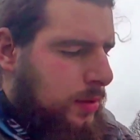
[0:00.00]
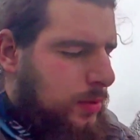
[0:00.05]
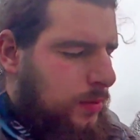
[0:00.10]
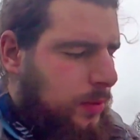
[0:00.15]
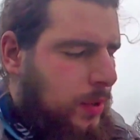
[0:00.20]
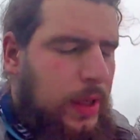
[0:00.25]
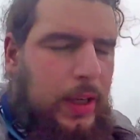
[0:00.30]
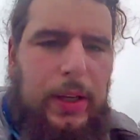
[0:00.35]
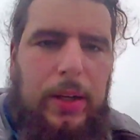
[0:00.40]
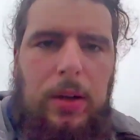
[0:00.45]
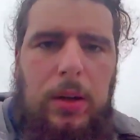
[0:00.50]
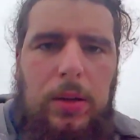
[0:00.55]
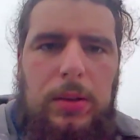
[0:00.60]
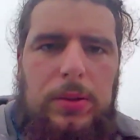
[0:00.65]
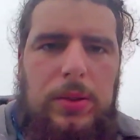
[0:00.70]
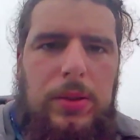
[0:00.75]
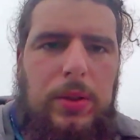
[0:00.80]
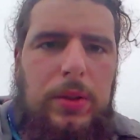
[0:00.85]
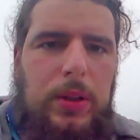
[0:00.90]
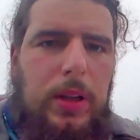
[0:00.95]
Right, on
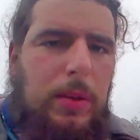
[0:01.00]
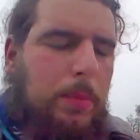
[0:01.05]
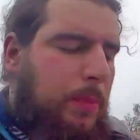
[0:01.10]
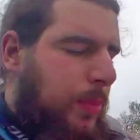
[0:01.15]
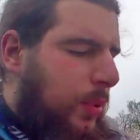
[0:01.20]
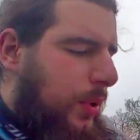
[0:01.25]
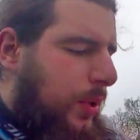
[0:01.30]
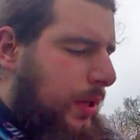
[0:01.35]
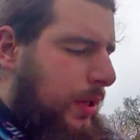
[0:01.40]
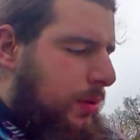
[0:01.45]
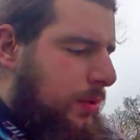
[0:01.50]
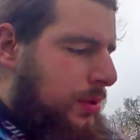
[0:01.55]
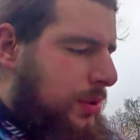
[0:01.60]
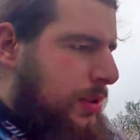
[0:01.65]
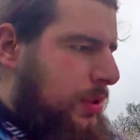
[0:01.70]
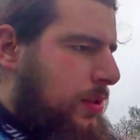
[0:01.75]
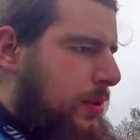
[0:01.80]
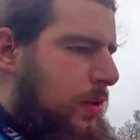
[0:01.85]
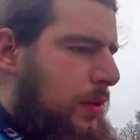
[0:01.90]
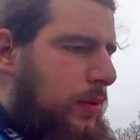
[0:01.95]
to the
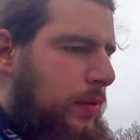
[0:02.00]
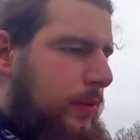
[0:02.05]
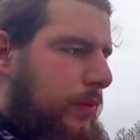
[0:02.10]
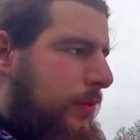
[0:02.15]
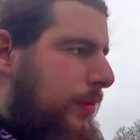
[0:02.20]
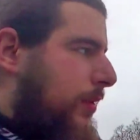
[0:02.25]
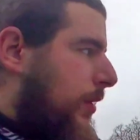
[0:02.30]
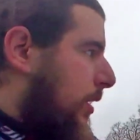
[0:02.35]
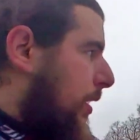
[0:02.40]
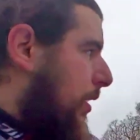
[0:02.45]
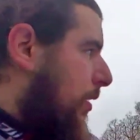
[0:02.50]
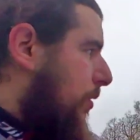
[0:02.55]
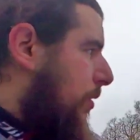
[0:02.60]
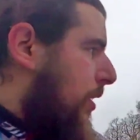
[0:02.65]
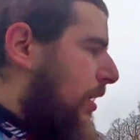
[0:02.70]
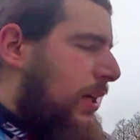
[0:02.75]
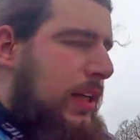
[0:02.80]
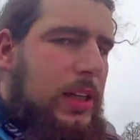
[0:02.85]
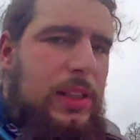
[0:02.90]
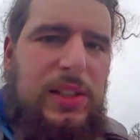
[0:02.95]
pros of
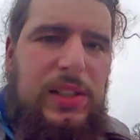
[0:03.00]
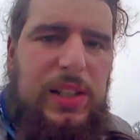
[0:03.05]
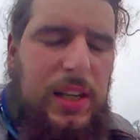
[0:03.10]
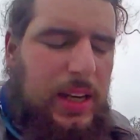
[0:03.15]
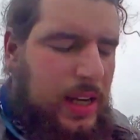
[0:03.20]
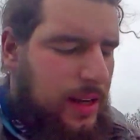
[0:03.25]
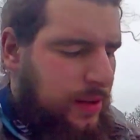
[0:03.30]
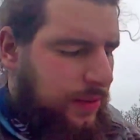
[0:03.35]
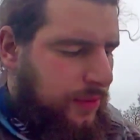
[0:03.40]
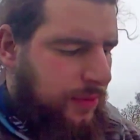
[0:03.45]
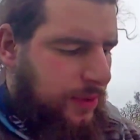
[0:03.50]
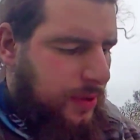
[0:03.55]
owning a CFMOTO